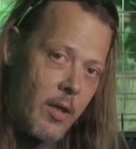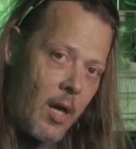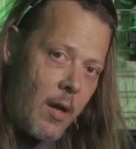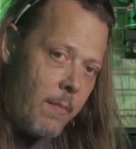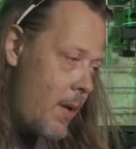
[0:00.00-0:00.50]

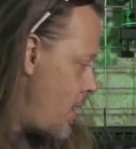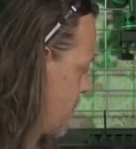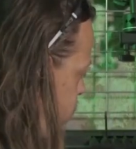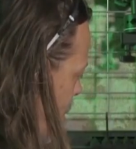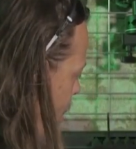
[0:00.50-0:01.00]
on, but it's
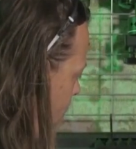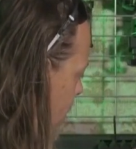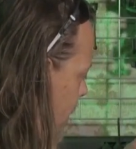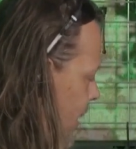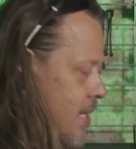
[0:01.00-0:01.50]

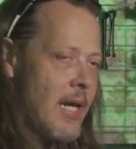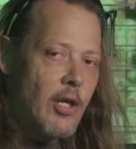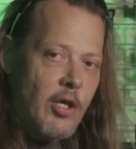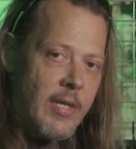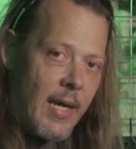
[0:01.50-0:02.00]
probably because I
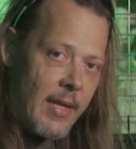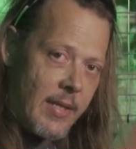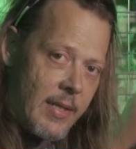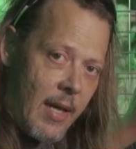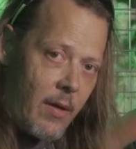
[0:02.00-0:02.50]
just sat
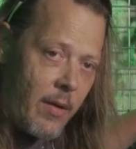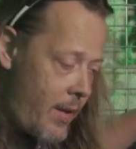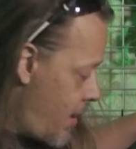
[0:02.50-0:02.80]
this down on the